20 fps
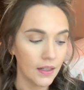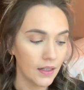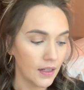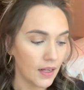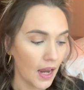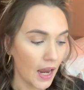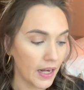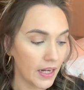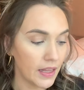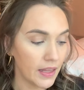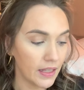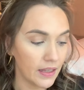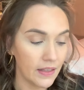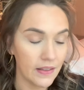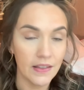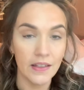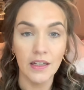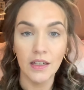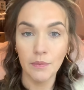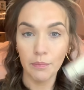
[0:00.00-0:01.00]
Anything that's
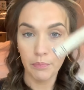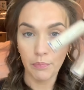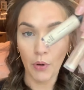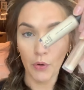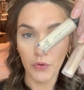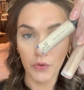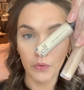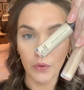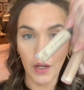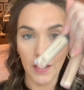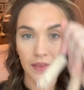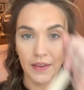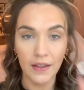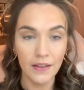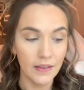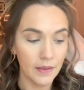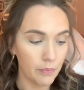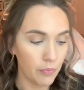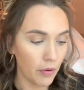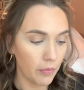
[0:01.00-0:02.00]
in a bottle like this is
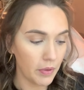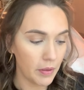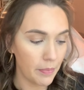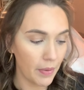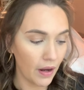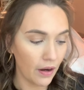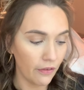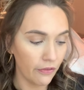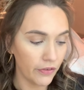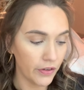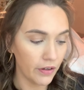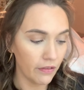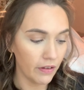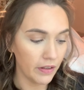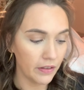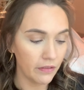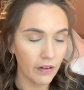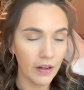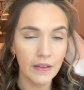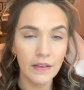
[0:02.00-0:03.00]
probably better for your under
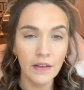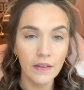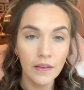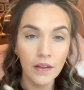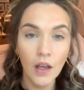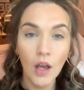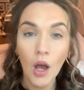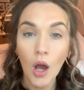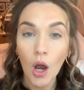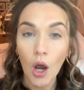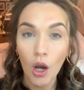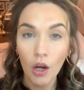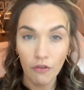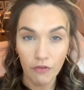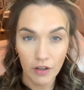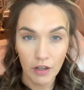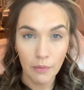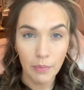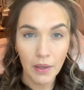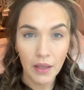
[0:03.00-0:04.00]
eyes, because hopefully
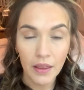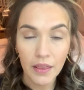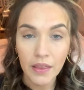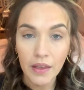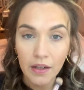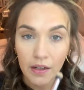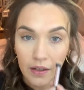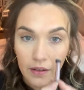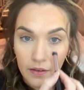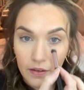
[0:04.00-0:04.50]
it'll be a thinner